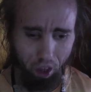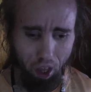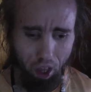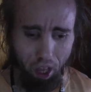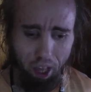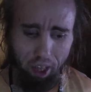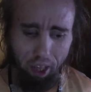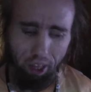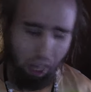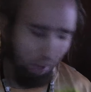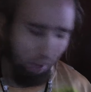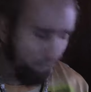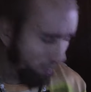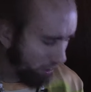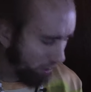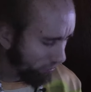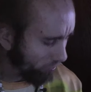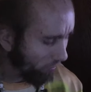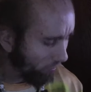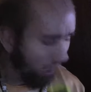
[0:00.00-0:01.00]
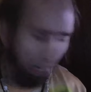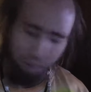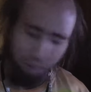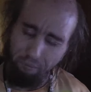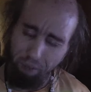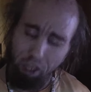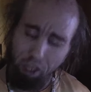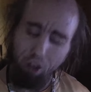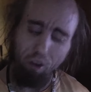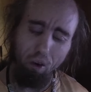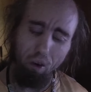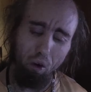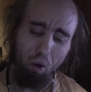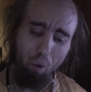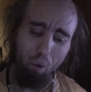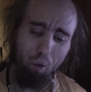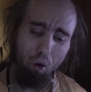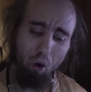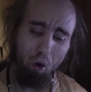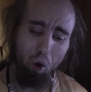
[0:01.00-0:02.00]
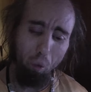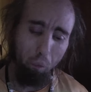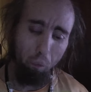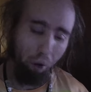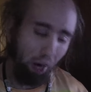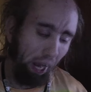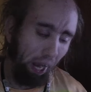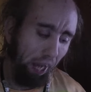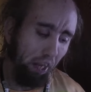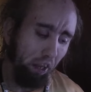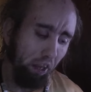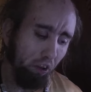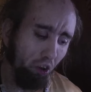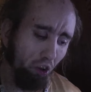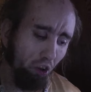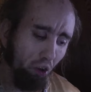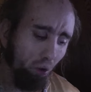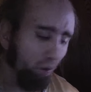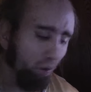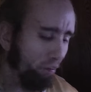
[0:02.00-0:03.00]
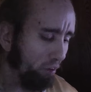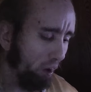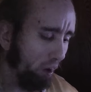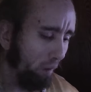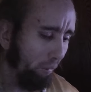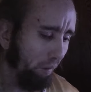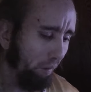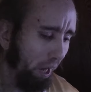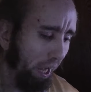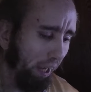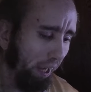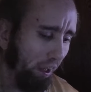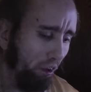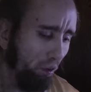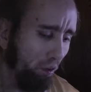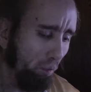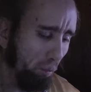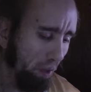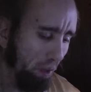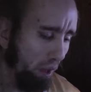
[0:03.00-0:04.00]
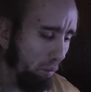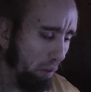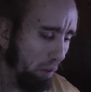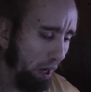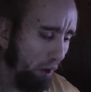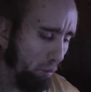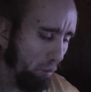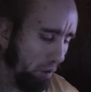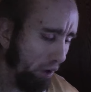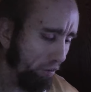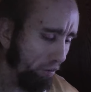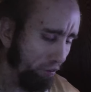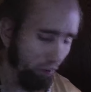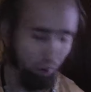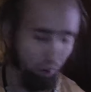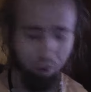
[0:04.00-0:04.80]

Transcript: That means letting me do what I need to do to show that I can be a better person.